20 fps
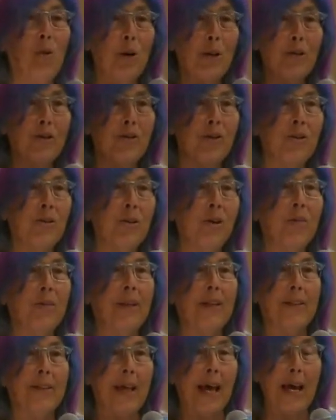once you know
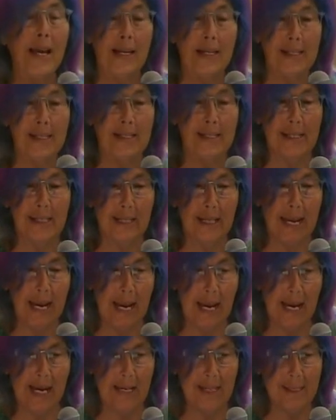that that is the
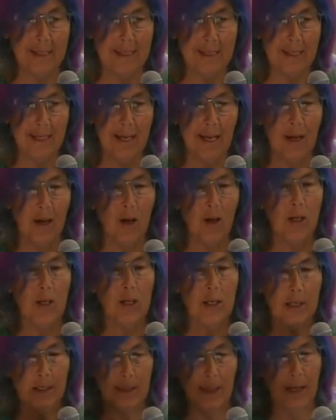case,
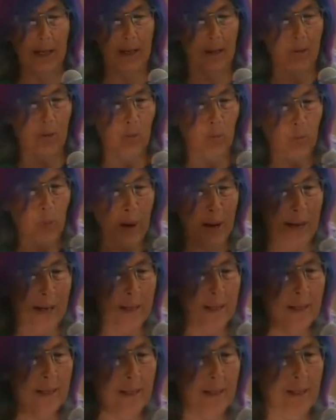
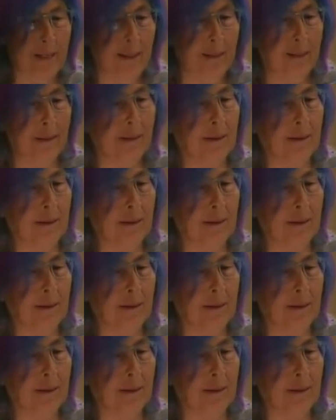when